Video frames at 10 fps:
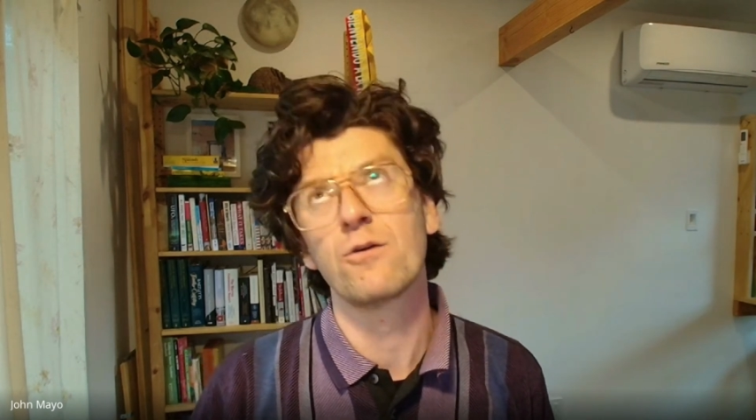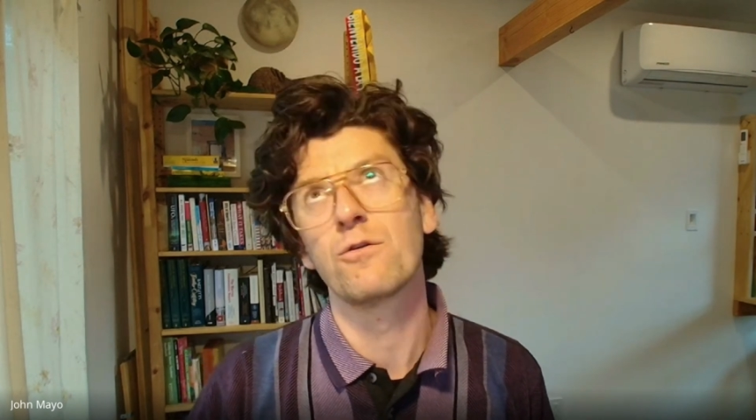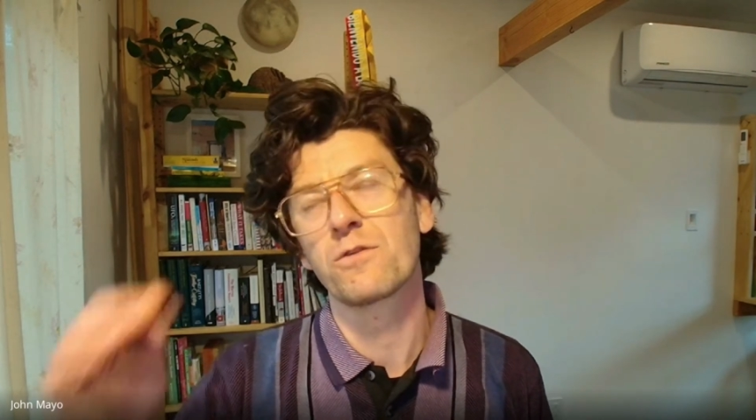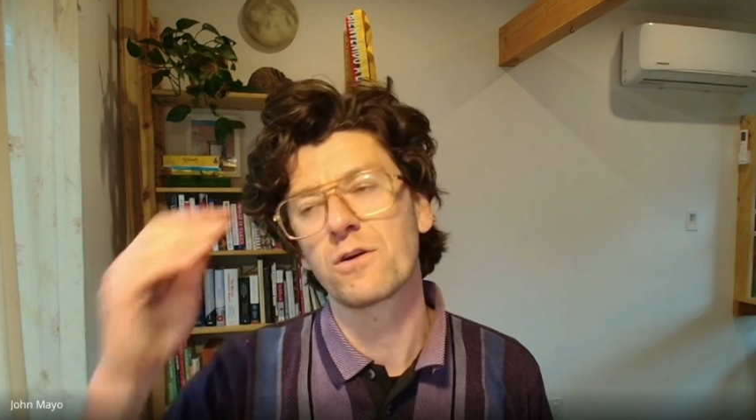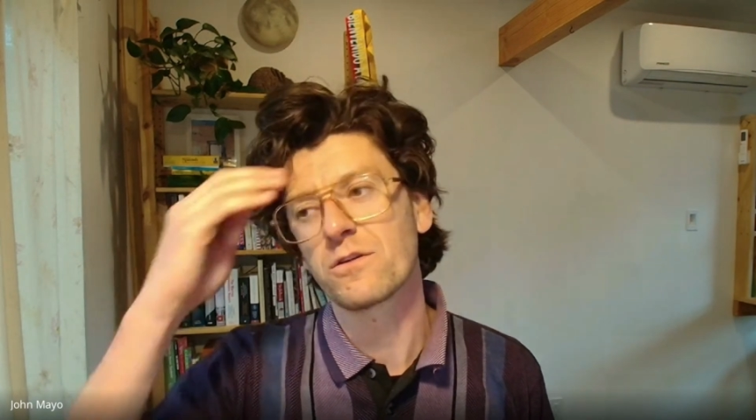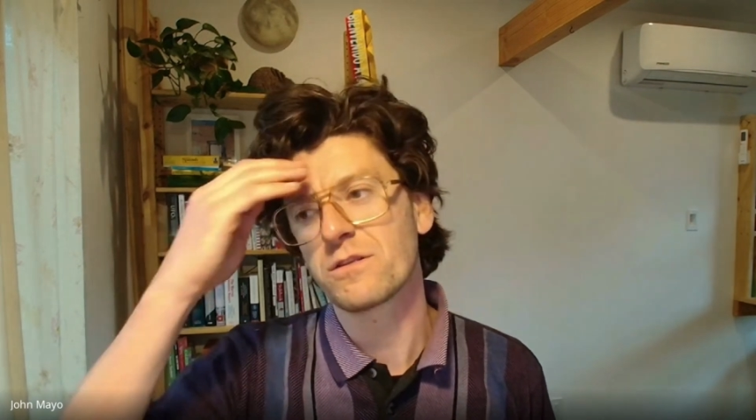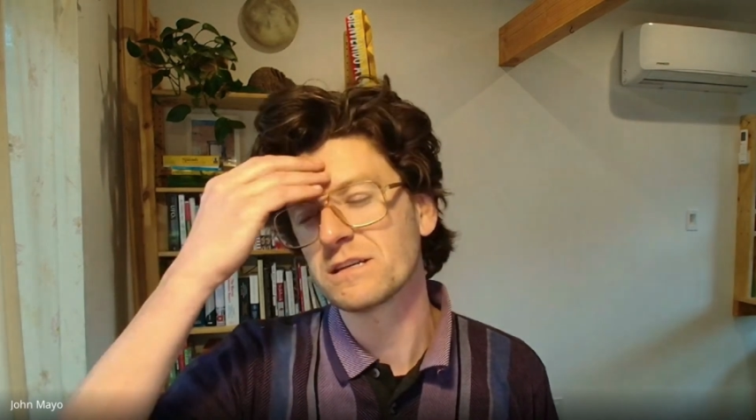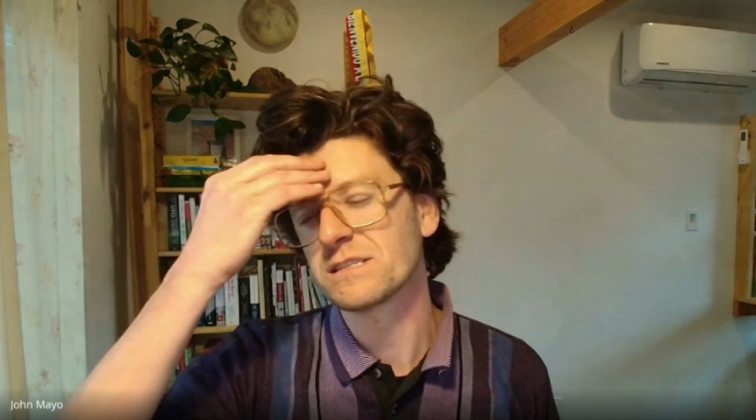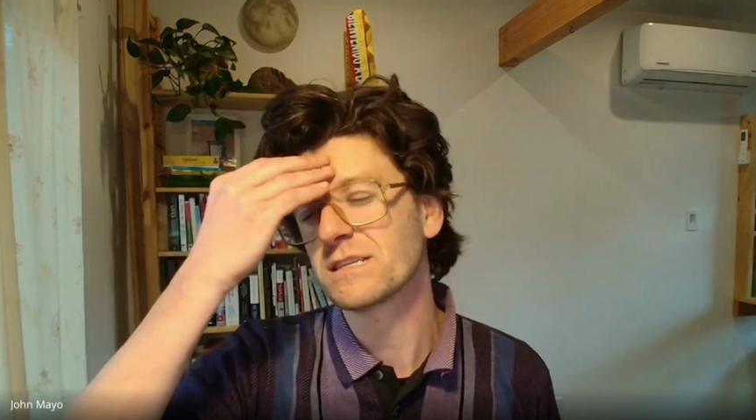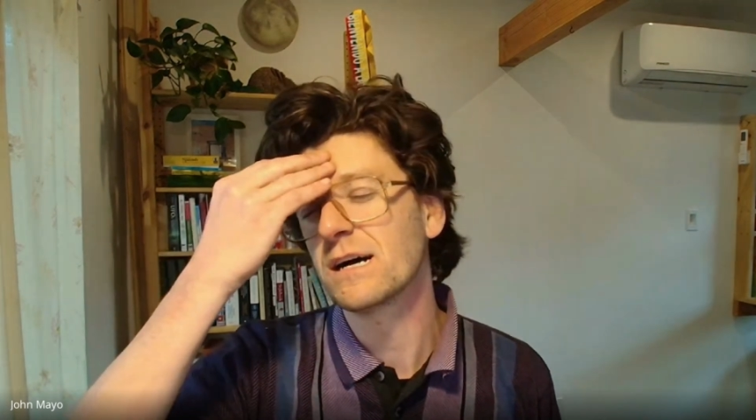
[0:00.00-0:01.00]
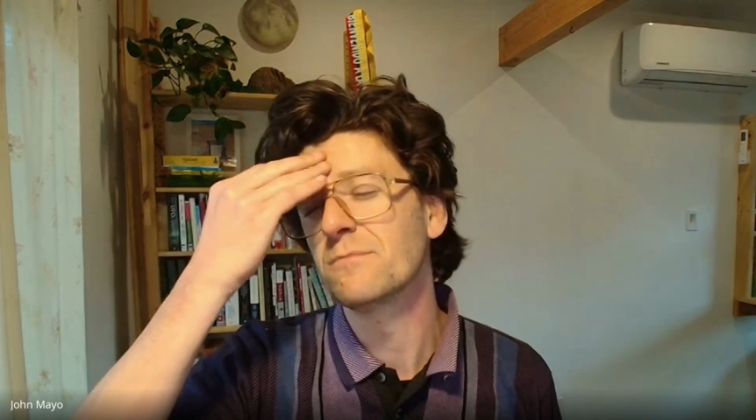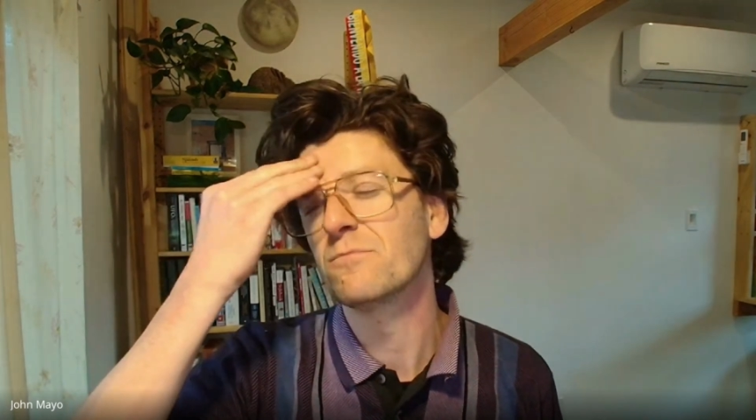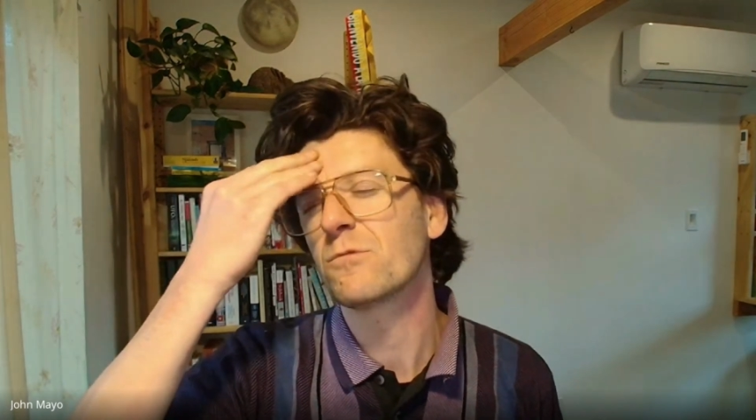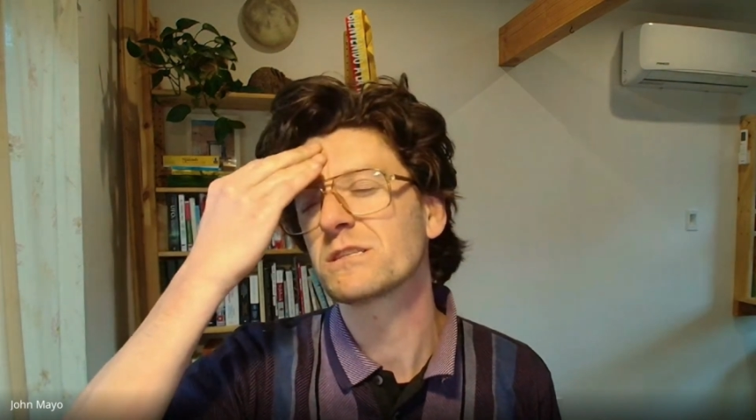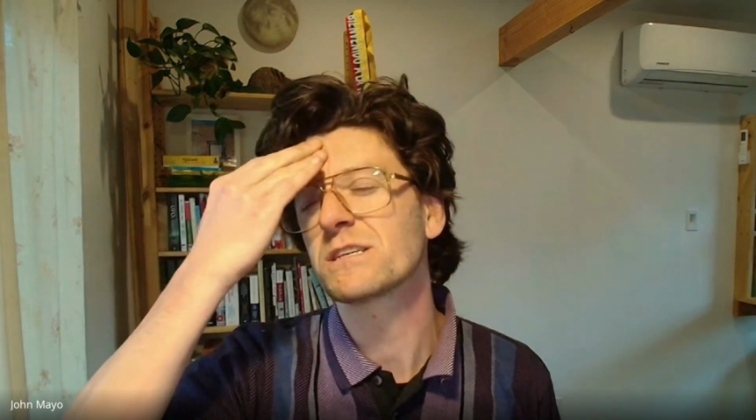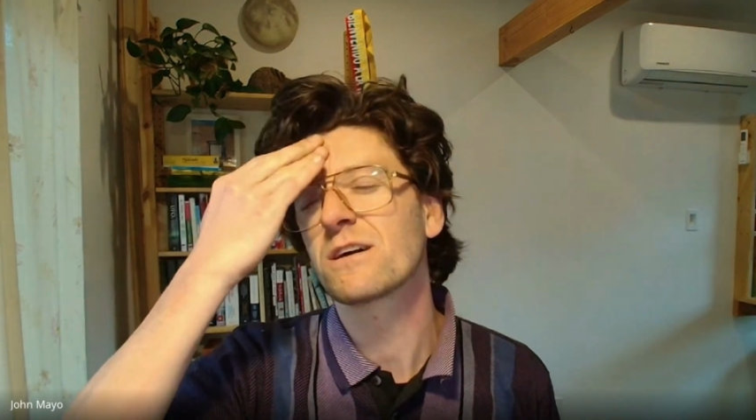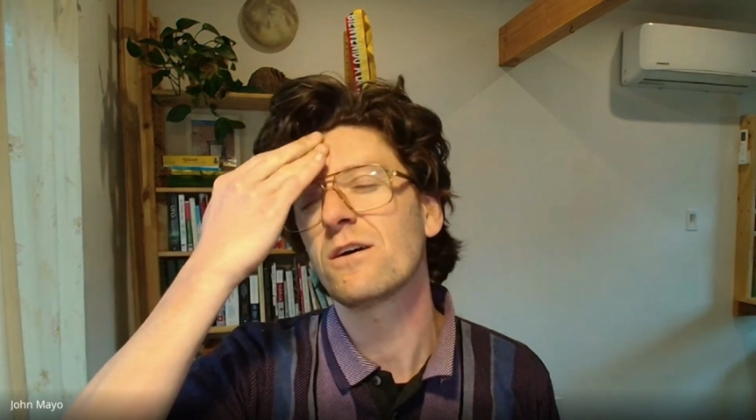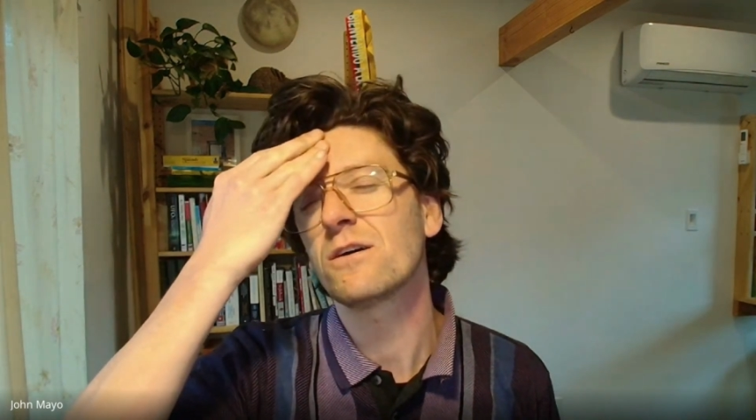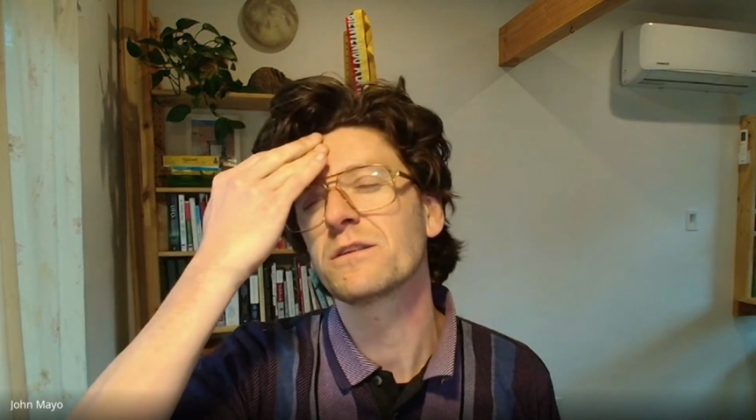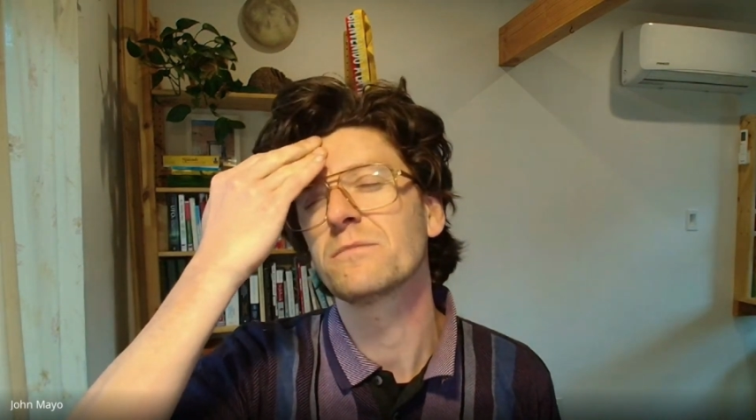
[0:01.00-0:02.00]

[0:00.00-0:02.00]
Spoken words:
over this, what's it called?